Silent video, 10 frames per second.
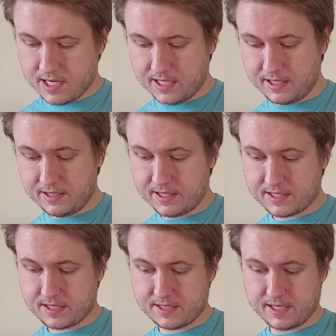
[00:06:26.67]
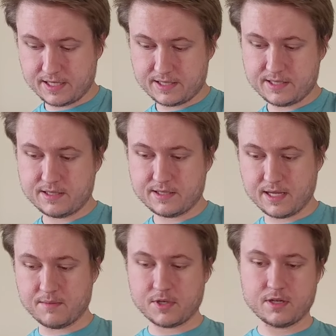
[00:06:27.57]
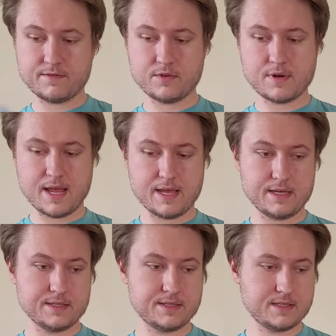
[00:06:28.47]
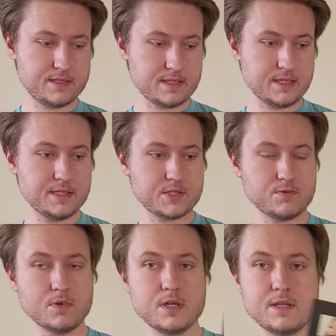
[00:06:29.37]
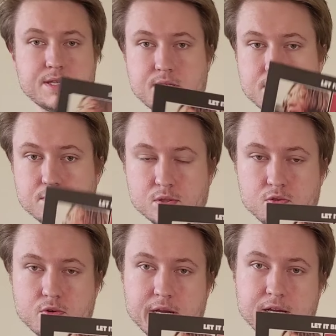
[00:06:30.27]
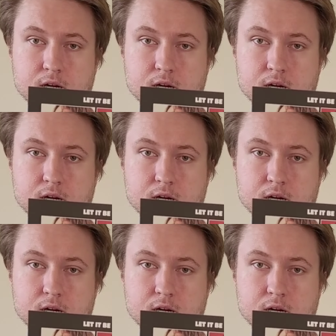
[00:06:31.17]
And then disc 6, same cover as disc 1. This is the Blu-ray